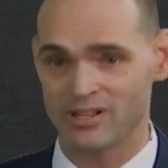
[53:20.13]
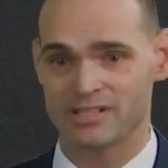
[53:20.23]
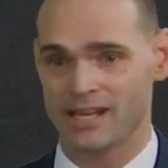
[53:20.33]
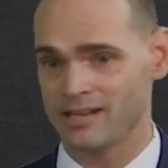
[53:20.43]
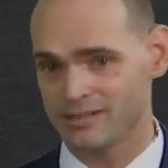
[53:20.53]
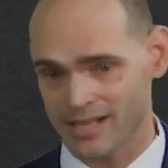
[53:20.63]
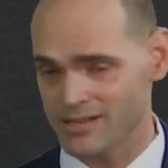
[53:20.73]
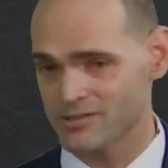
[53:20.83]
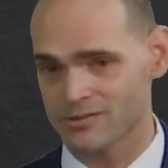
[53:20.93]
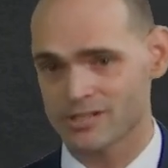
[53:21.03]
and a
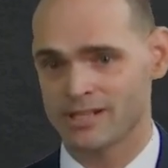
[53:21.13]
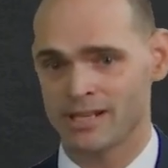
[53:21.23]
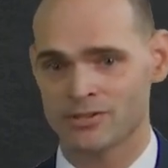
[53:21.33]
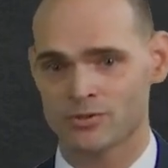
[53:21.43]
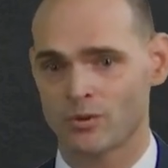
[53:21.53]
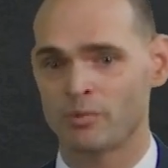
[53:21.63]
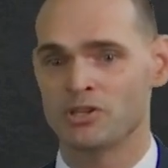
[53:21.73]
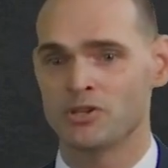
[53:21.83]
taser is a dangerous weapon.